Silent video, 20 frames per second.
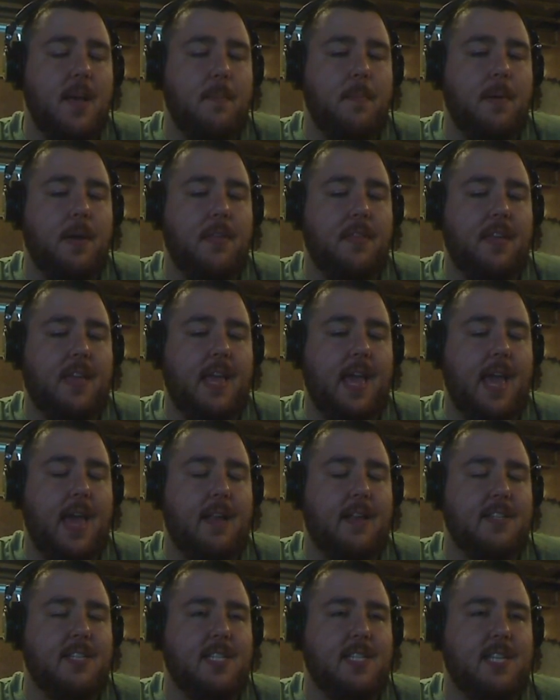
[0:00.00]
But the
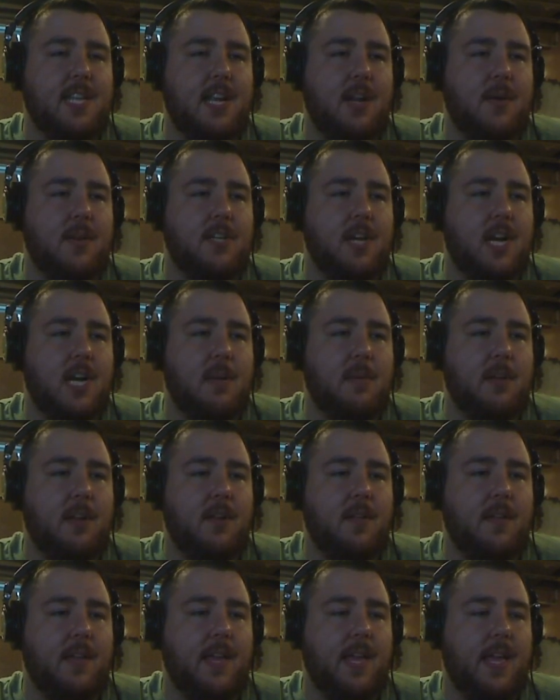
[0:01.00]
analyst does, I talk about,
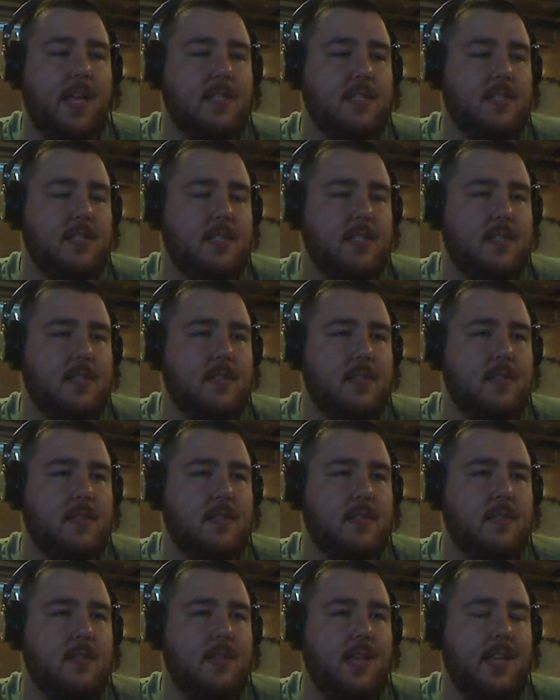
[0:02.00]
like, is
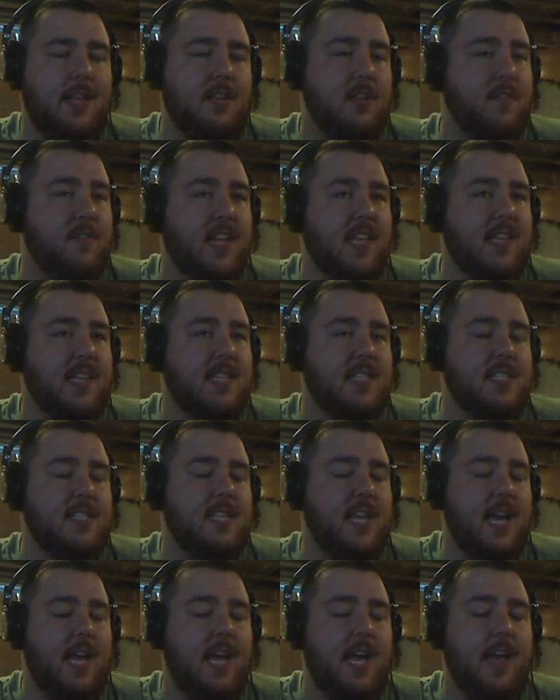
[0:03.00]
you feel like this is
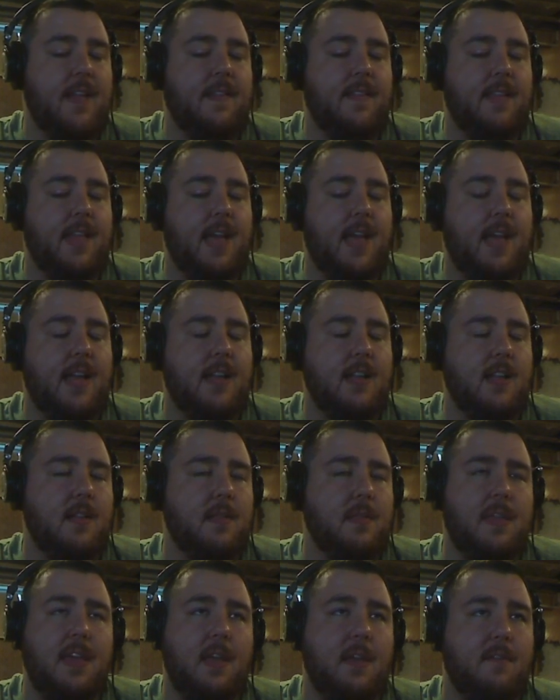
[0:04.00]
it? And
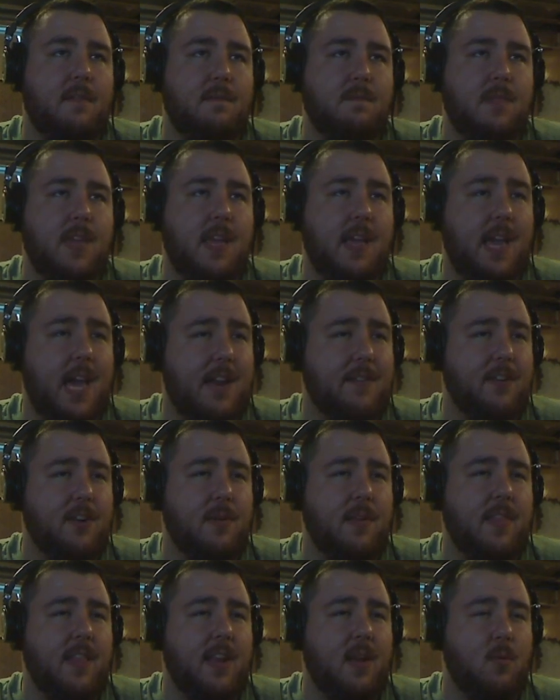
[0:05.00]
they kind of
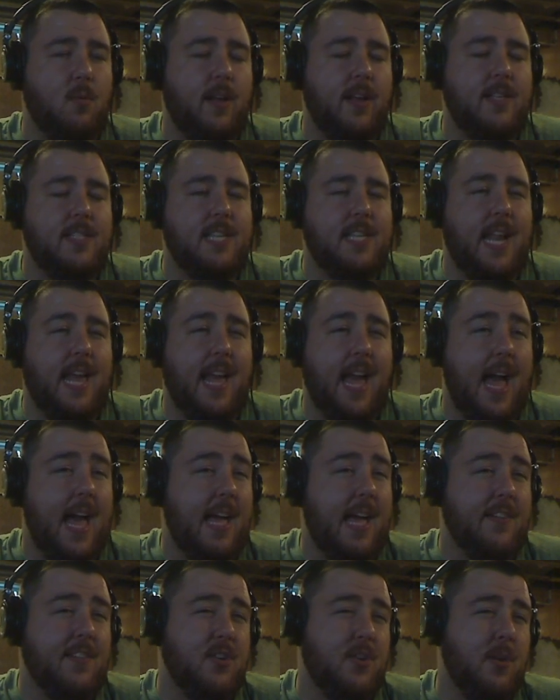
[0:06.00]
agreed that it was, and I
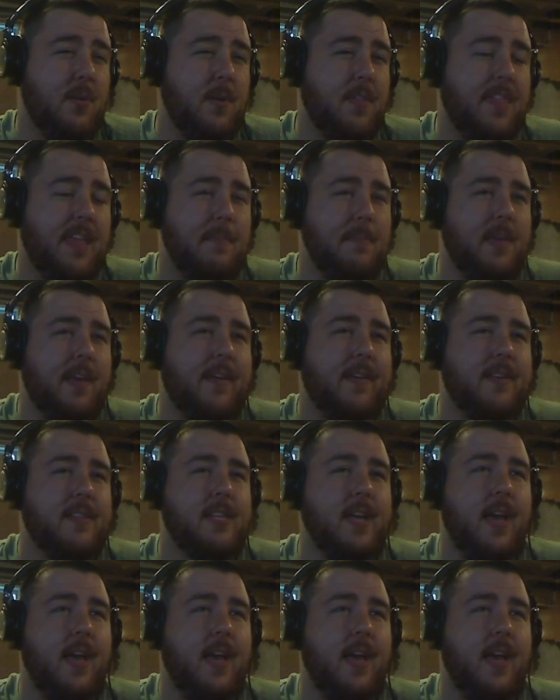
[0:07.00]
have to agree with them, because